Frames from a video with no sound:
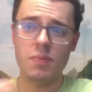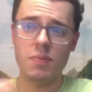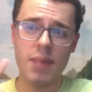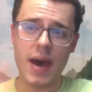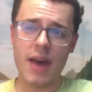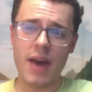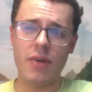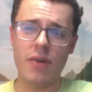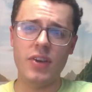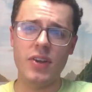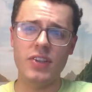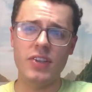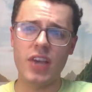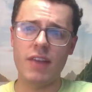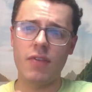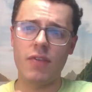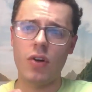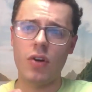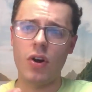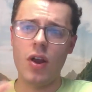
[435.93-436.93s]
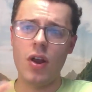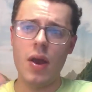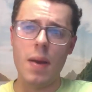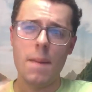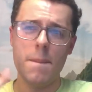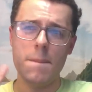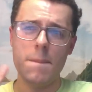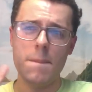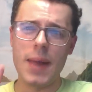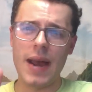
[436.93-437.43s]
battery saver,
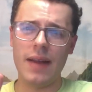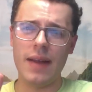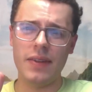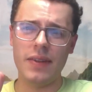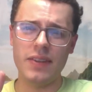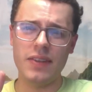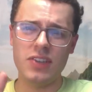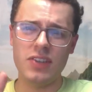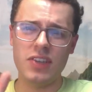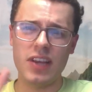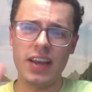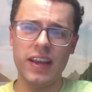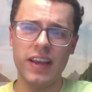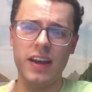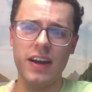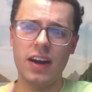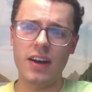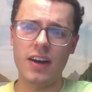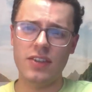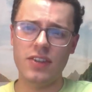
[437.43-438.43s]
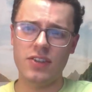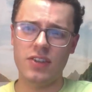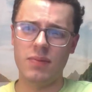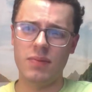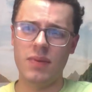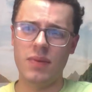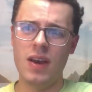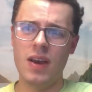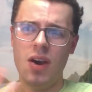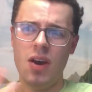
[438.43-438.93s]
balanced, and
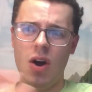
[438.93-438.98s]
custom.